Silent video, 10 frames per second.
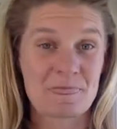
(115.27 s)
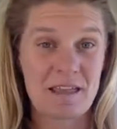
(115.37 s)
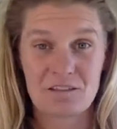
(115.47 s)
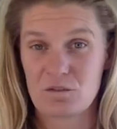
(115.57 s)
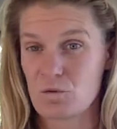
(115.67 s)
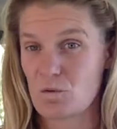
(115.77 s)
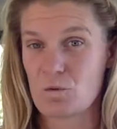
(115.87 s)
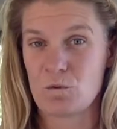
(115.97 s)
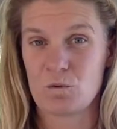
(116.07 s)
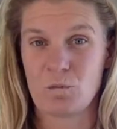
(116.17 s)
that's
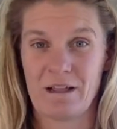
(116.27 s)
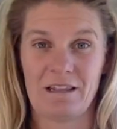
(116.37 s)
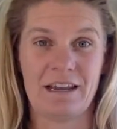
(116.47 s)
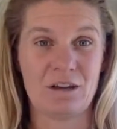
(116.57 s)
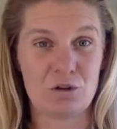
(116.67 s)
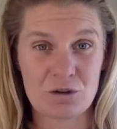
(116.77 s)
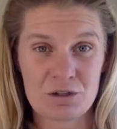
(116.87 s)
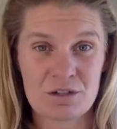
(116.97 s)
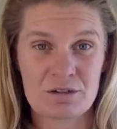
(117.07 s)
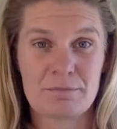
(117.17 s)
all well and
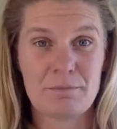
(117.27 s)
good,